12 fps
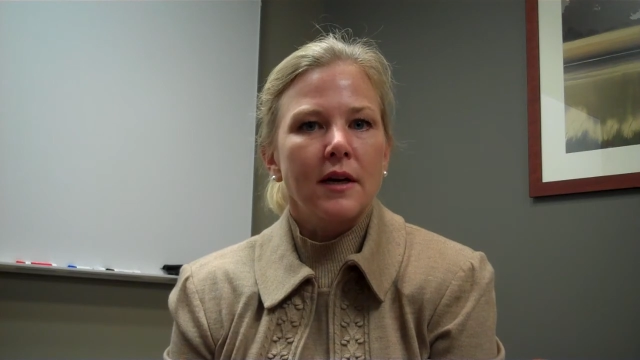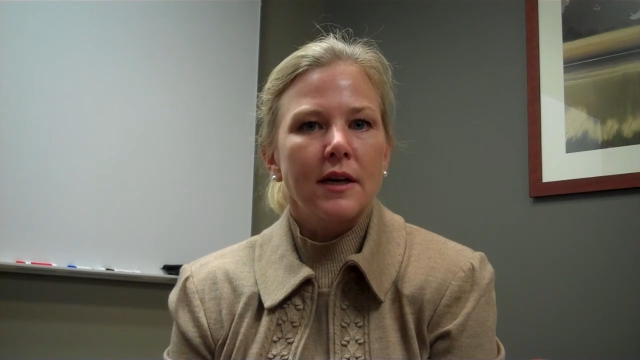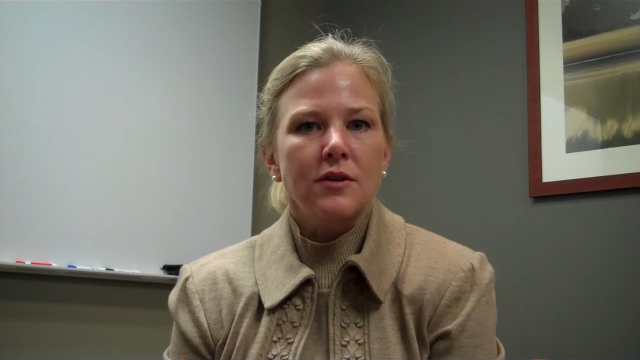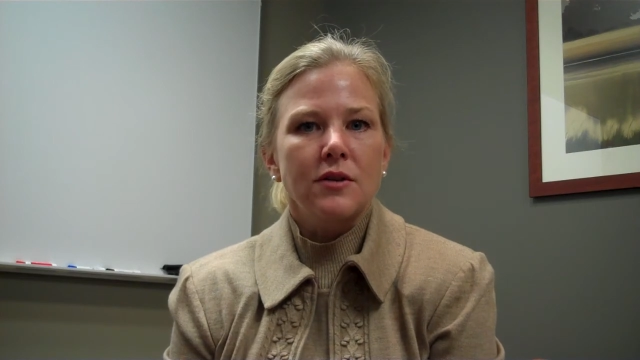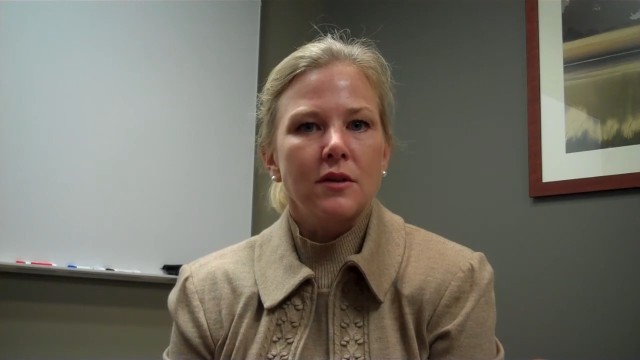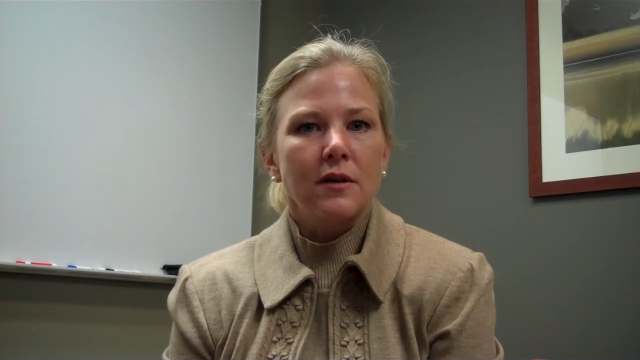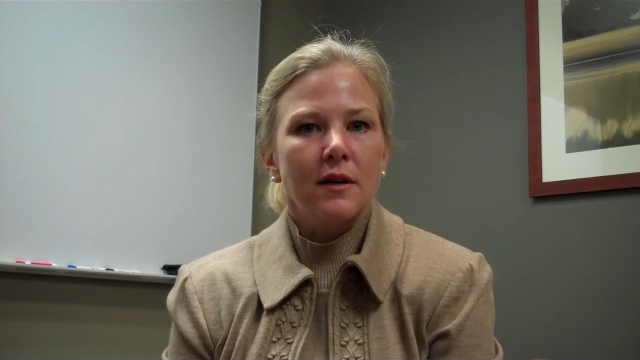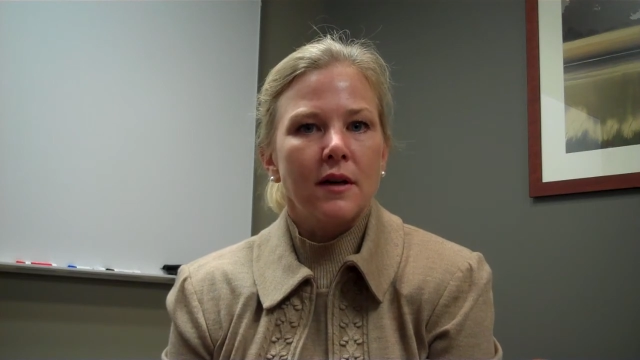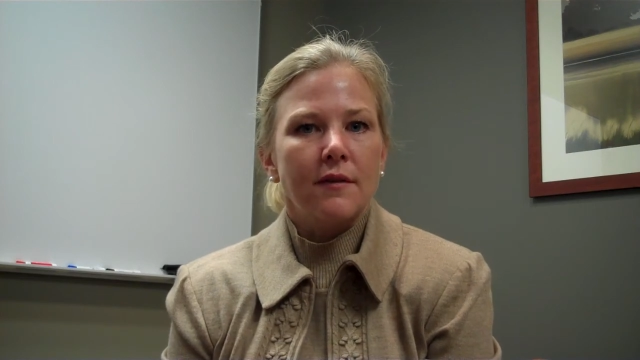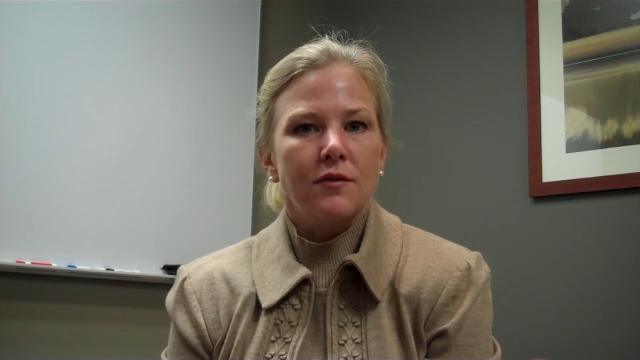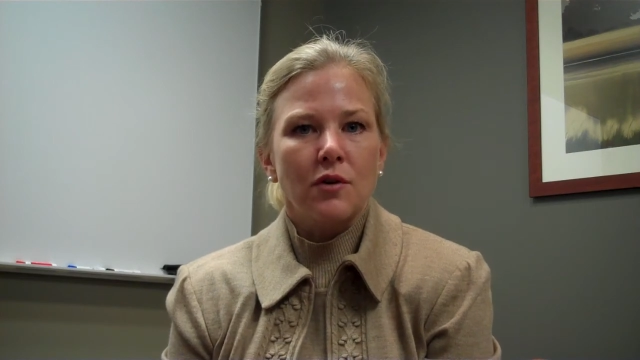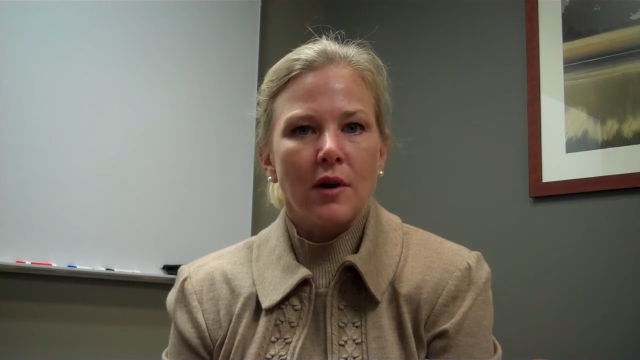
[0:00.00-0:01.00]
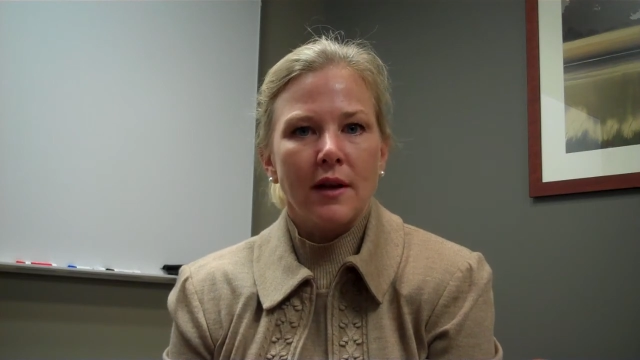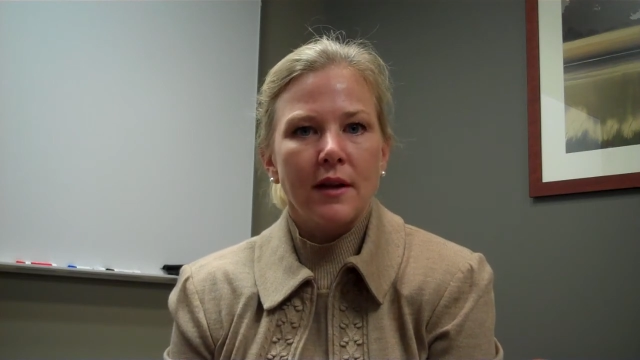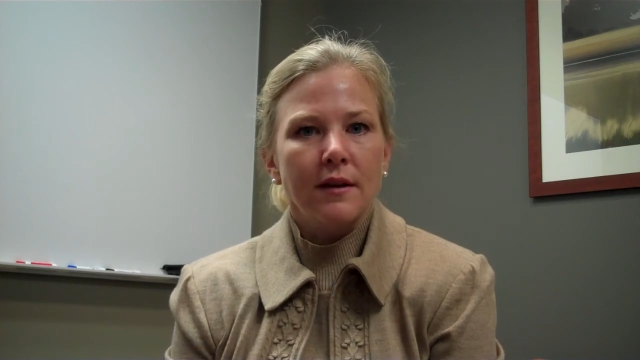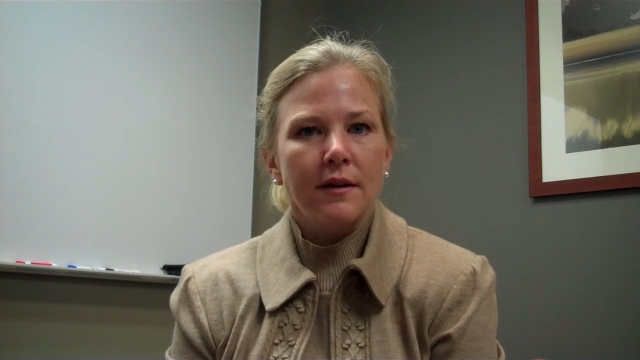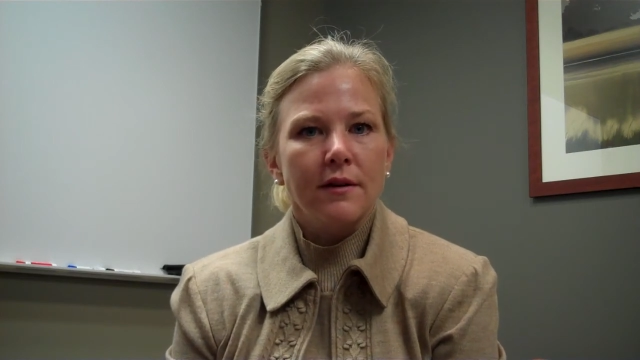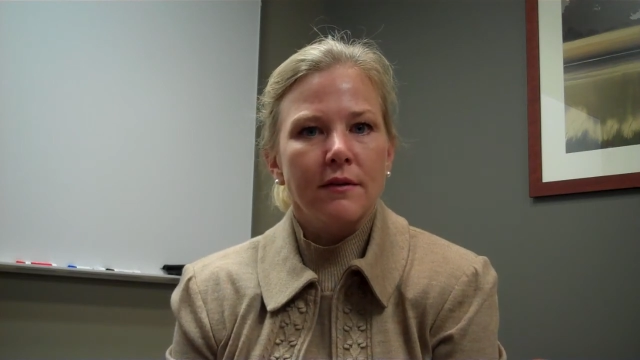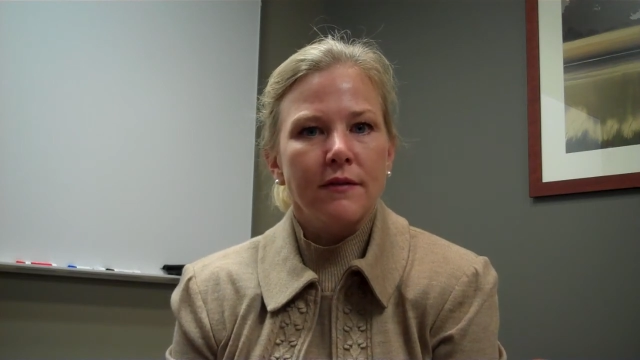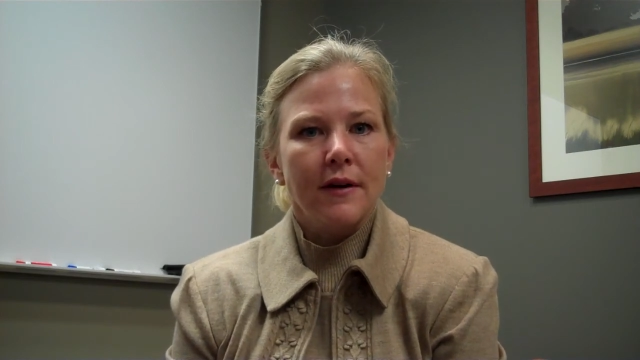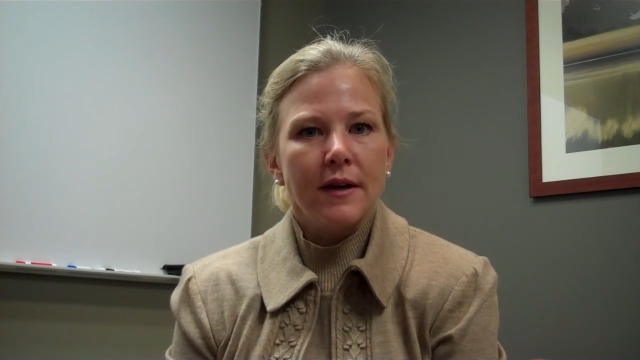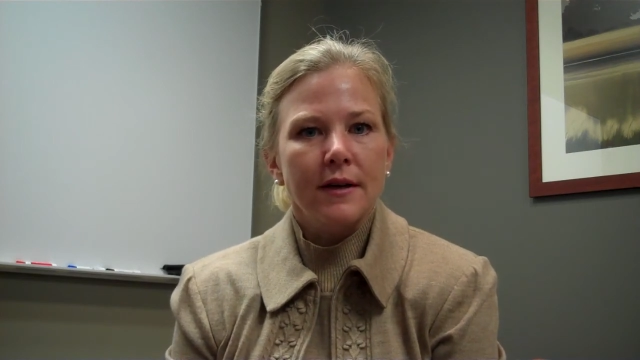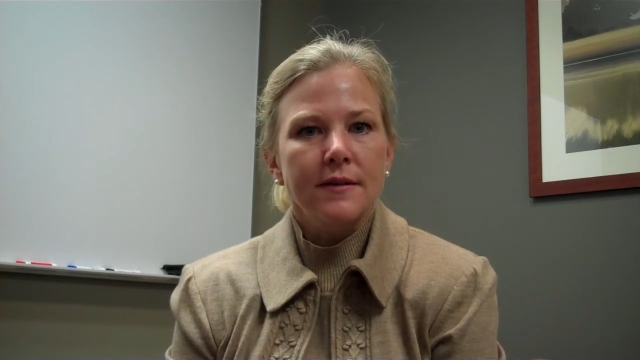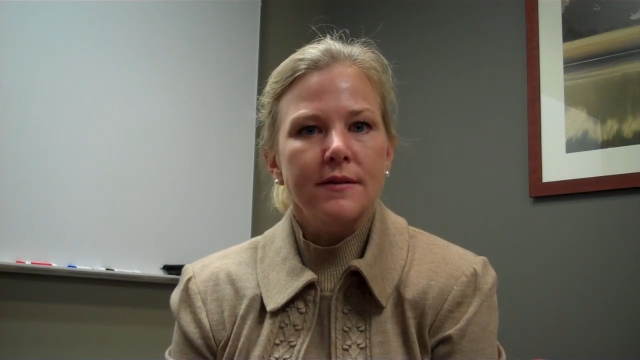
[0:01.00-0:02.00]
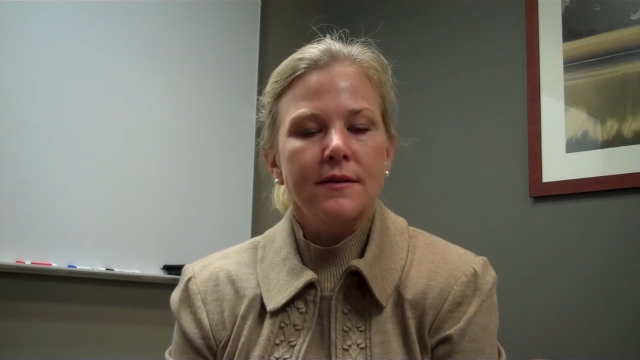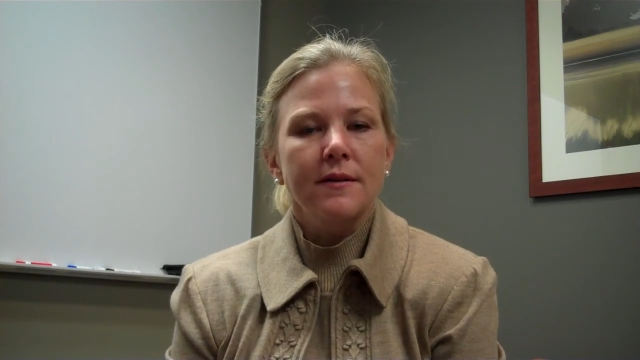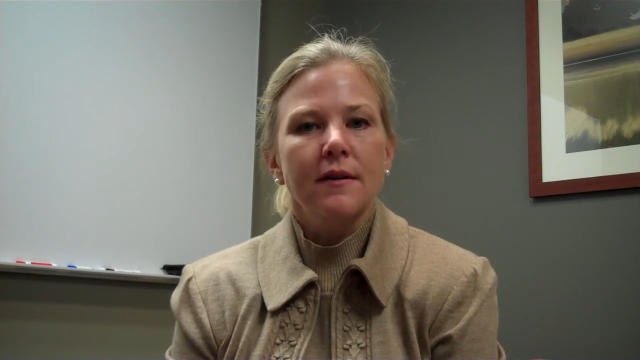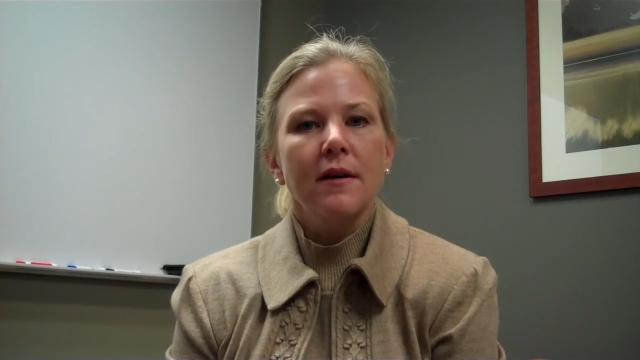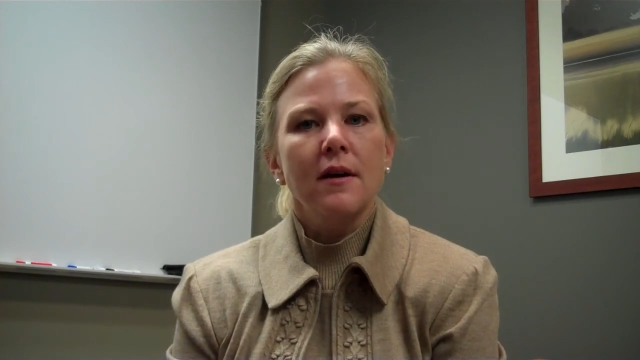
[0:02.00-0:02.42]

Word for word: history of training interface,